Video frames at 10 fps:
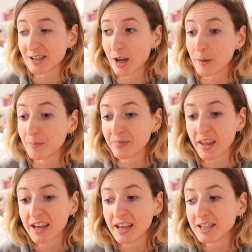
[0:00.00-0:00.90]
So
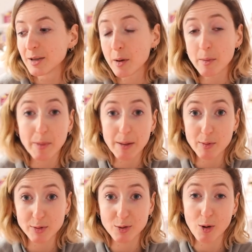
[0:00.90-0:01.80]
so Mum and Baby
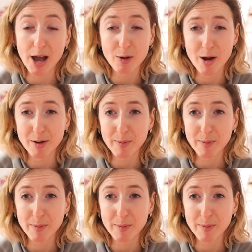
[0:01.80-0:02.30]
was a quiet one,